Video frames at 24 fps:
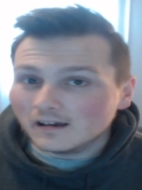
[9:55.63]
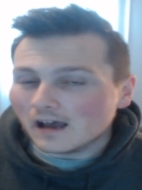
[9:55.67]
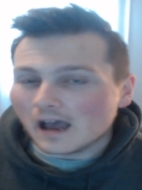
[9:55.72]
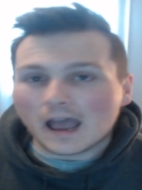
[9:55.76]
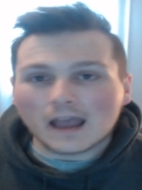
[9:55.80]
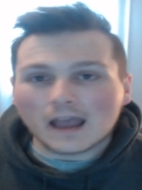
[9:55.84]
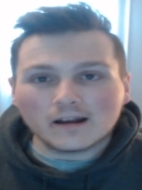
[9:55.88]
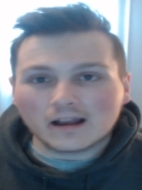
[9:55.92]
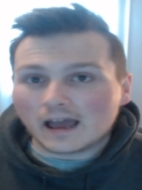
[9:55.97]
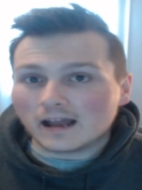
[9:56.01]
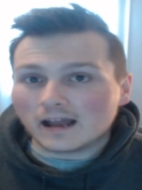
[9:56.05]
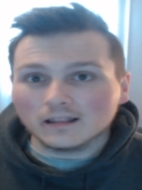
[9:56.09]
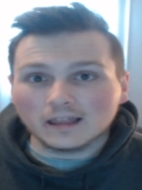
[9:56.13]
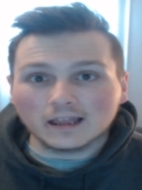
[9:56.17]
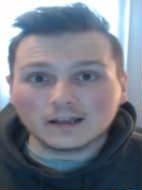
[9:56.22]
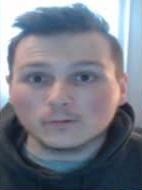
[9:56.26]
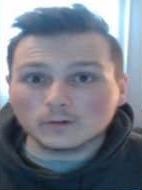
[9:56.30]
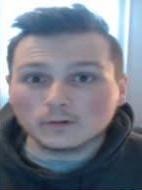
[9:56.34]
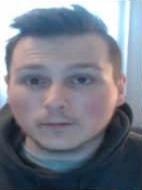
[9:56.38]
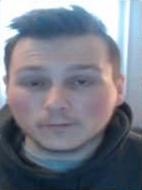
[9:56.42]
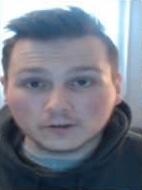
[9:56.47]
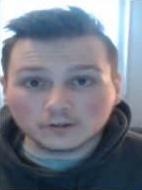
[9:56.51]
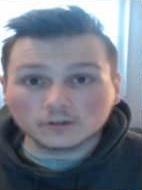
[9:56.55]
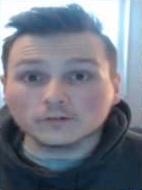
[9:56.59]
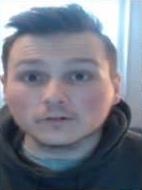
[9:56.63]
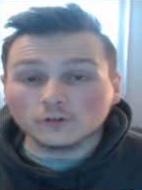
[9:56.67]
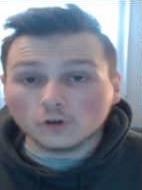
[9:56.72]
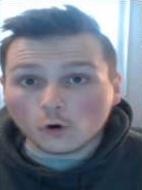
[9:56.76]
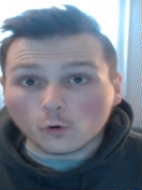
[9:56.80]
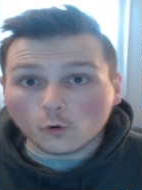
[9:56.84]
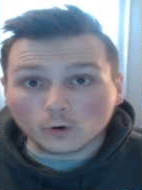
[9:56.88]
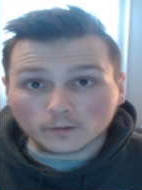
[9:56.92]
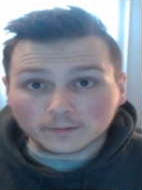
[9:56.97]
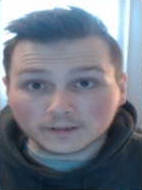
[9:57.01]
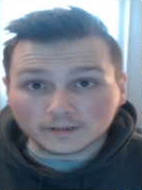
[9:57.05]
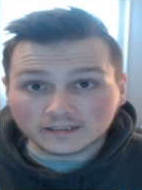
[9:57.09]
I kind of like whenever they're
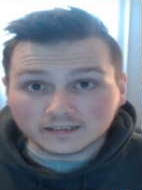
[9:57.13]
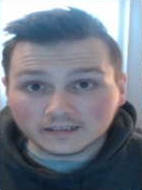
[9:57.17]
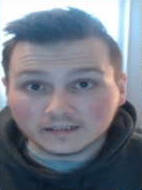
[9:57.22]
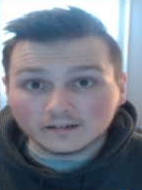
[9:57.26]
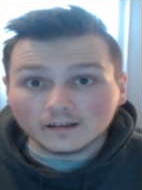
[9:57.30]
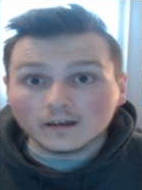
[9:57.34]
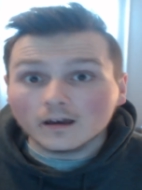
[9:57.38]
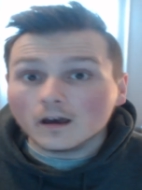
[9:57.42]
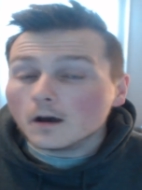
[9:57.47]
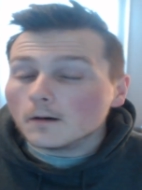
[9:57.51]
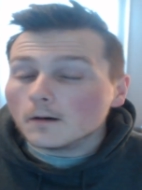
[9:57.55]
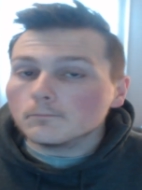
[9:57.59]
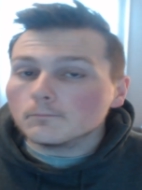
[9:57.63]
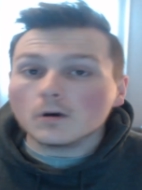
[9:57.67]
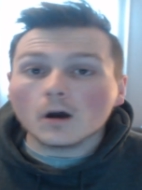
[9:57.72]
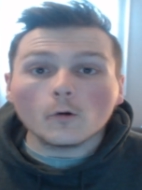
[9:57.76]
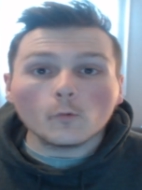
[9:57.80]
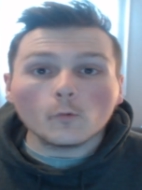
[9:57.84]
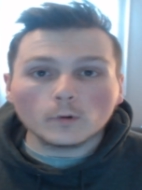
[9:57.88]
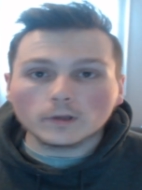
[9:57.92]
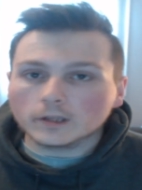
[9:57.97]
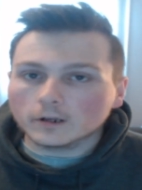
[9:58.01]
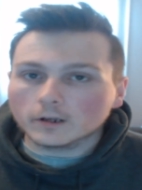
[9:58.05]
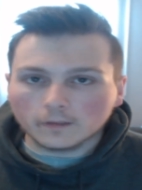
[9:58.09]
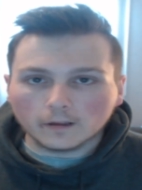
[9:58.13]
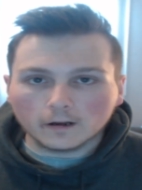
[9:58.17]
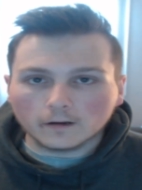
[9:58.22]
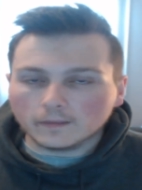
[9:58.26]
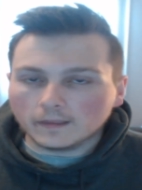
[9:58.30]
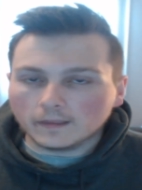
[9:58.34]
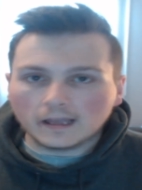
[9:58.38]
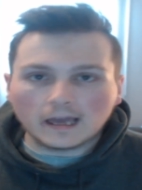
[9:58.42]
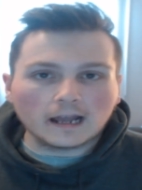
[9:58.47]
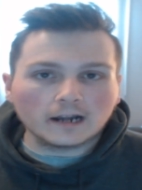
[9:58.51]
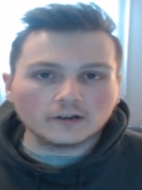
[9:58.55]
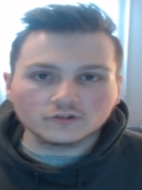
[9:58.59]
nowhere to be seen, but when they're there, they
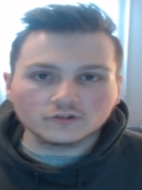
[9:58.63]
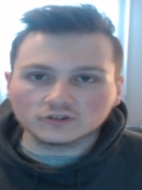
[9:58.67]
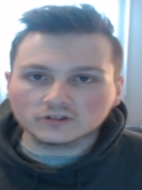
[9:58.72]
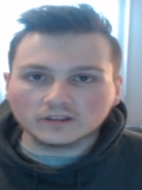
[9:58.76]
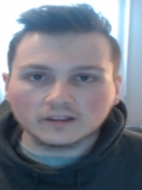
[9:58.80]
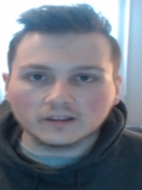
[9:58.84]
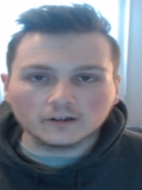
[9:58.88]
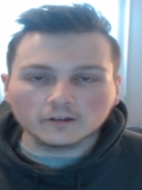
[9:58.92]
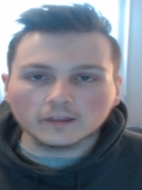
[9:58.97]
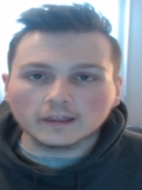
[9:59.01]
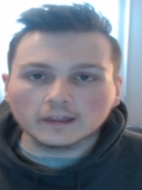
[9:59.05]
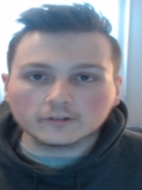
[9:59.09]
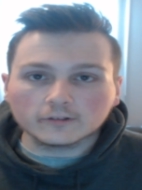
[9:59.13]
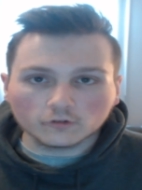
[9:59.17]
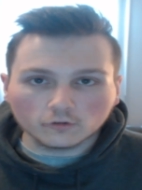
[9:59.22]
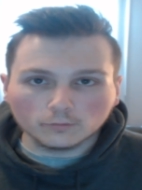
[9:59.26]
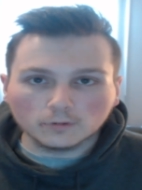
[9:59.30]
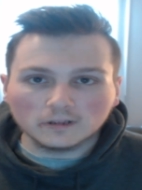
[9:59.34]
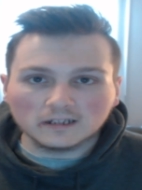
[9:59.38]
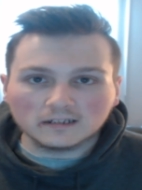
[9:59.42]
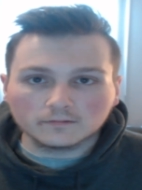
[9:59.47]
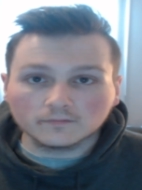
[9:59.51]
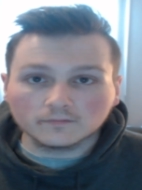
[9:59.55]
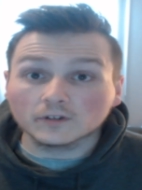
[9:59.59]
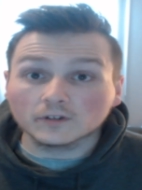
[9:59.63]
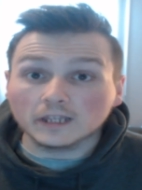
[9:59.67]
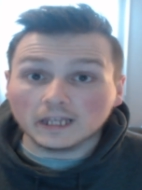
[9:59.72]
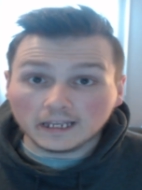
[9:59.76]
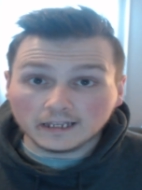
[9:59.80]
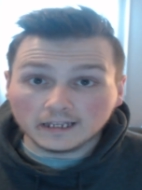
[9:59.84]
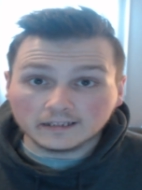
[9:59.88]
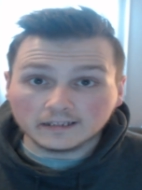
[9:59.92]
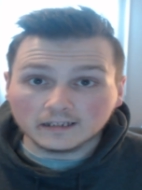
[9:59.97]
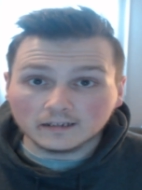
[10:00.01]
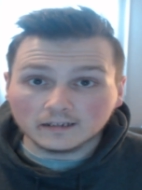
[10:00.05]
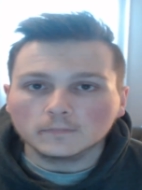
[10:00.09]
kind of just, they're like the replacement for the A
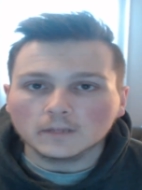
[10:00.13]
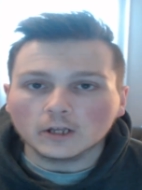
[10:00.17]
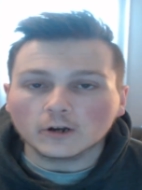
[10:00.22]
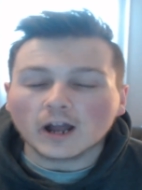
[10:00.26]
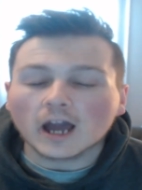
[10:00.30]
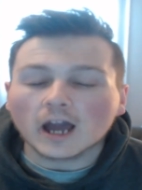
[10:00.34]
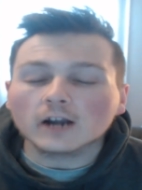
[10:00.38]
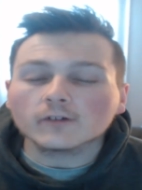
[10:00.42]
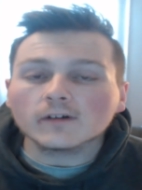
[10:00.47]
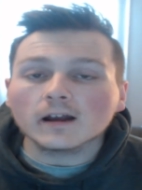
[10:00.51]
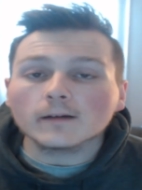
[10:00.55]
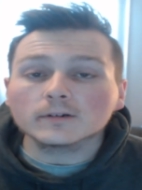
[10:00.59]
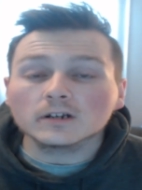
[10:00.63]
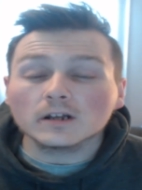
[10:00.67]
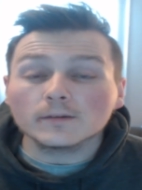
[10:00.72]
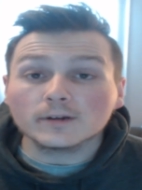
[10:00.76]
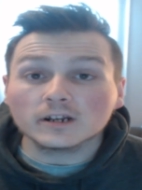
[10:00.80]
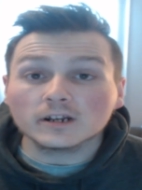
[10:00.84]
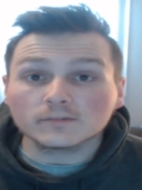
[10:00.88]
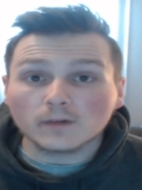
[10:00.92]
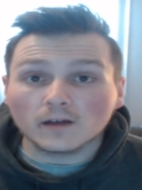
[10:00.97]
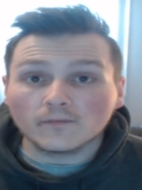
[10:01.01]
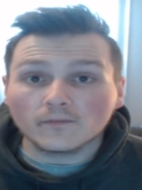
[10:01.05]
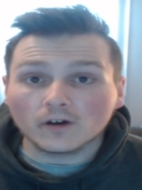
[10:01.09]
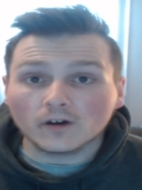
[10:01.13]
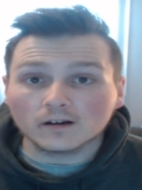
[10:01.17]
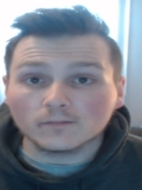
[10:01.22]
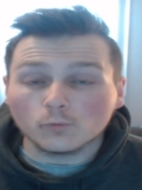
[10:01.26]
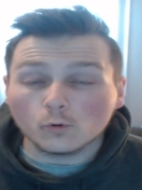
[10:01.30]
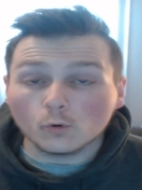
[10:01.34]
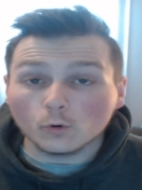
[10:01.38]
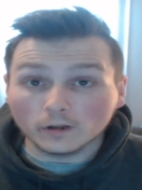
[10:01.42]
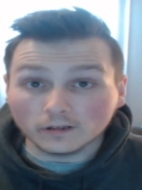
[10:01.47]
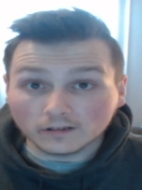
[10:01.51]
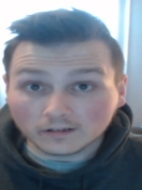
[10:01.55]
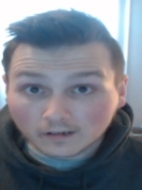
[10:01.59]
team. Now, kind of wrap it up, here's my final
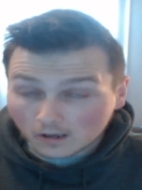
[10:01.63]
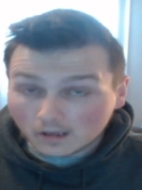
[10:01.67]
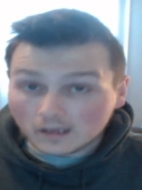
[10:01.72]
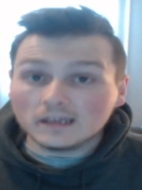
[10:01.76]
point.